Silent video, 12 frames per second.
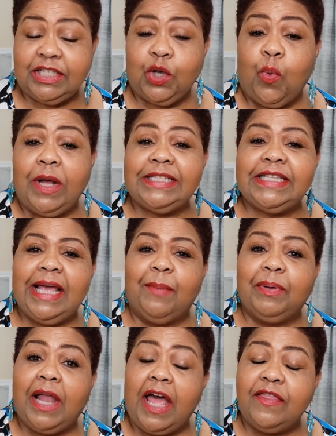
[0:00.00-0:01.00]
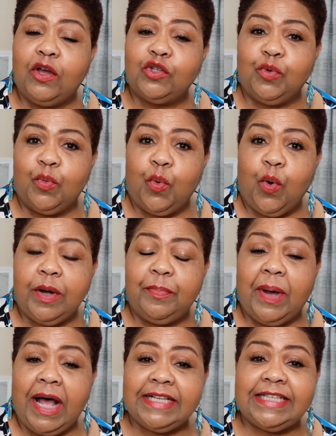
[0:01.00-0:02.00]
So once they applied those reward
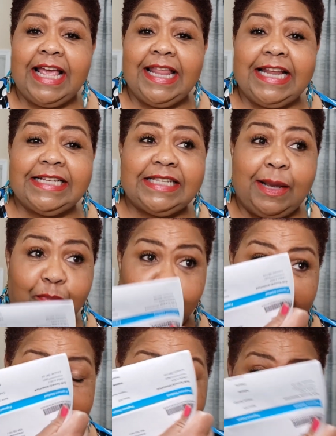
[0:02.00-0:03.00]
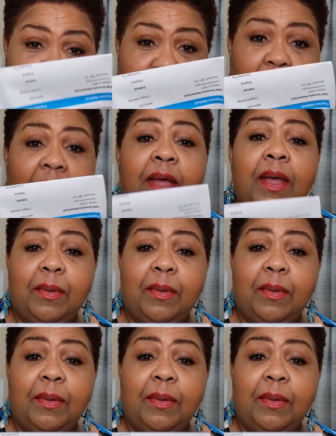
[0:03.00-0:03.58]
bucks and it separated for the